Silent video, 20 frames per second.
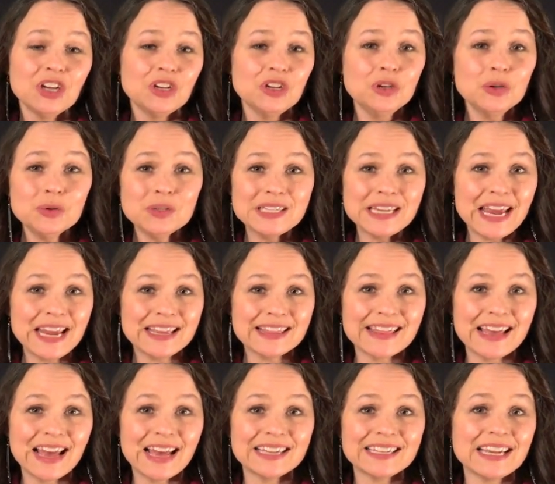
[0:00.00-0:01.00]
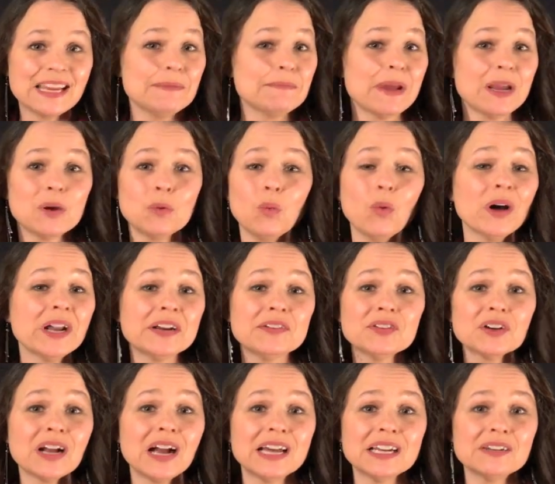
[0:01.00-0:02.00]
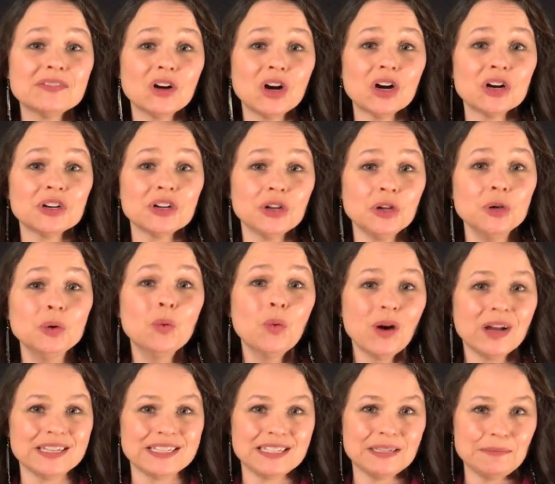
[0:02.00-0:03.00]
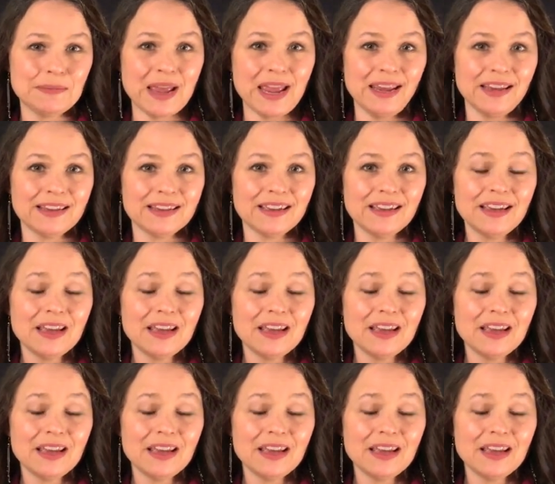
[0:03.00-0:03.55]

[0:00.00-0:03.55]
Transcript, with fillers: You take that and make whatever kind of art you want to make.